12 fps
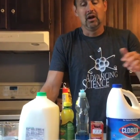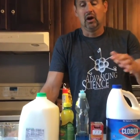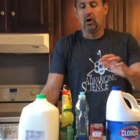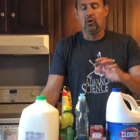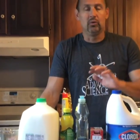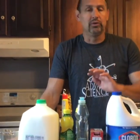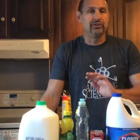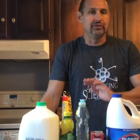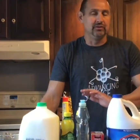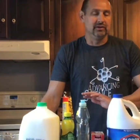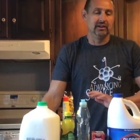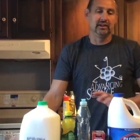All we're
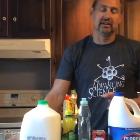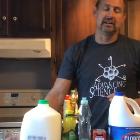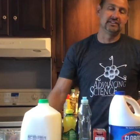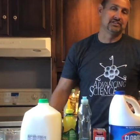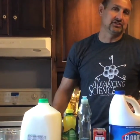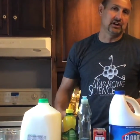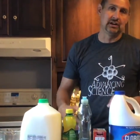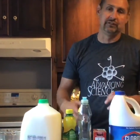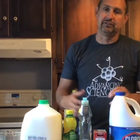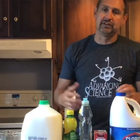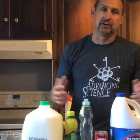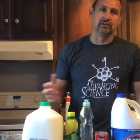doing is trying to
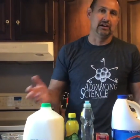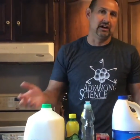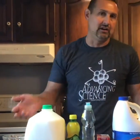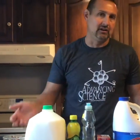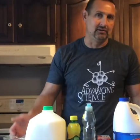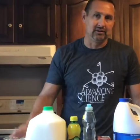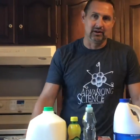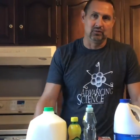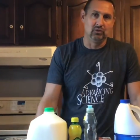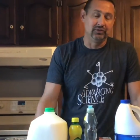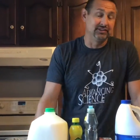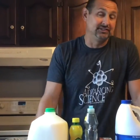figure out
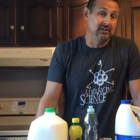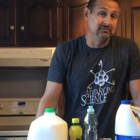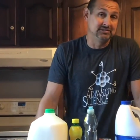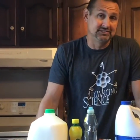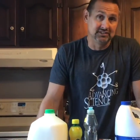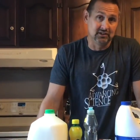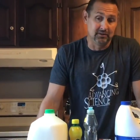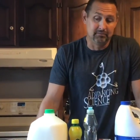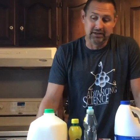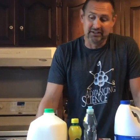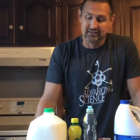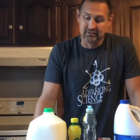what the substances are
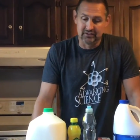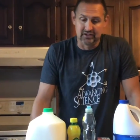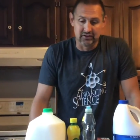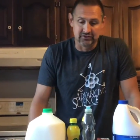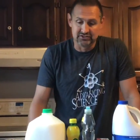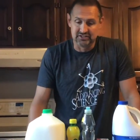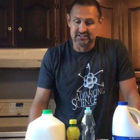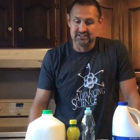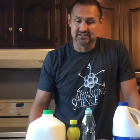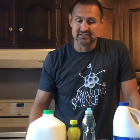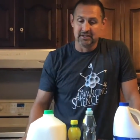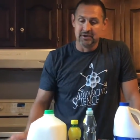based on their color change.
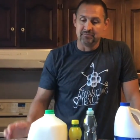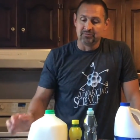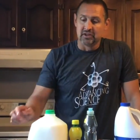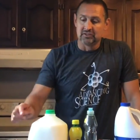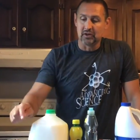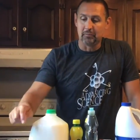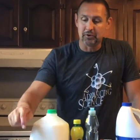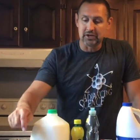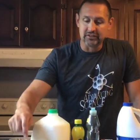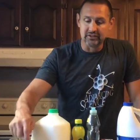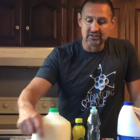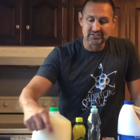So I put a
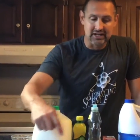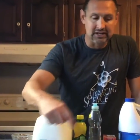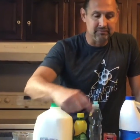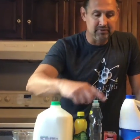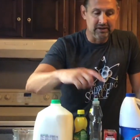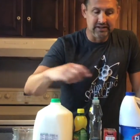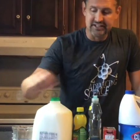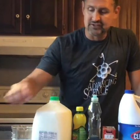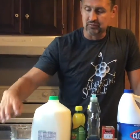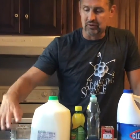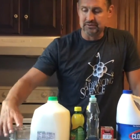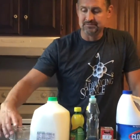little tiny bit in each
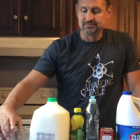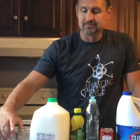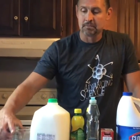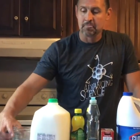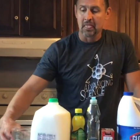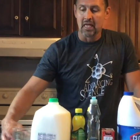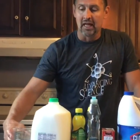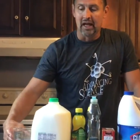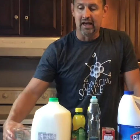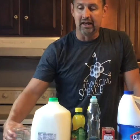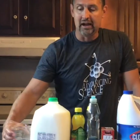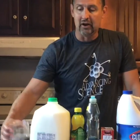one,
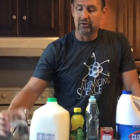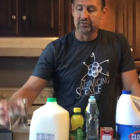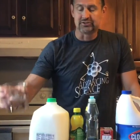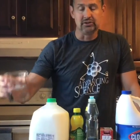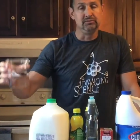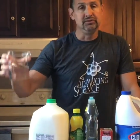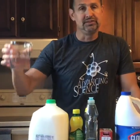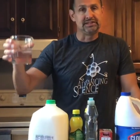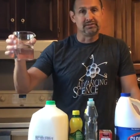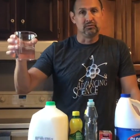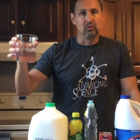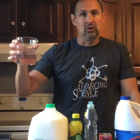and I also am using
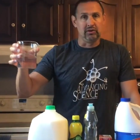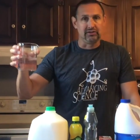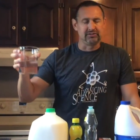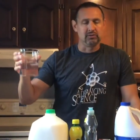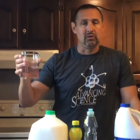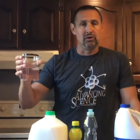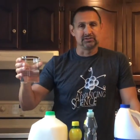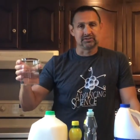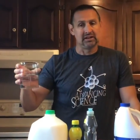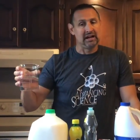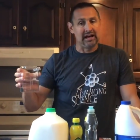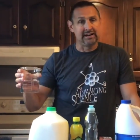some water. So water is
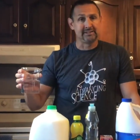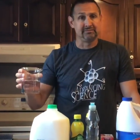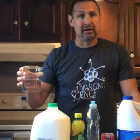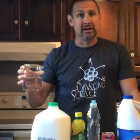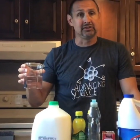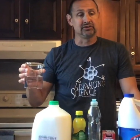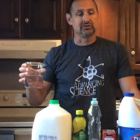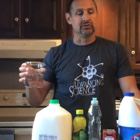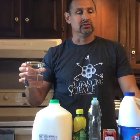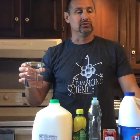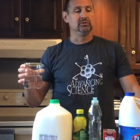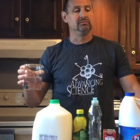going to act as my
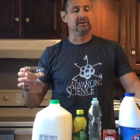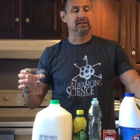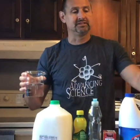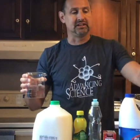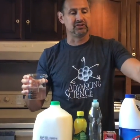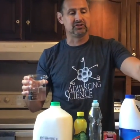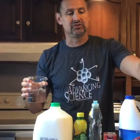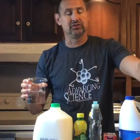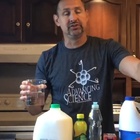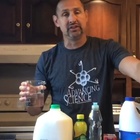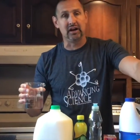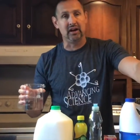control because I
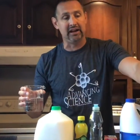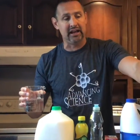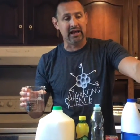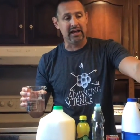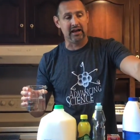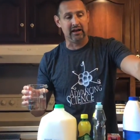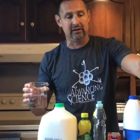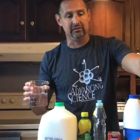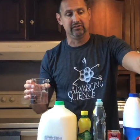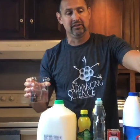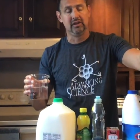should not have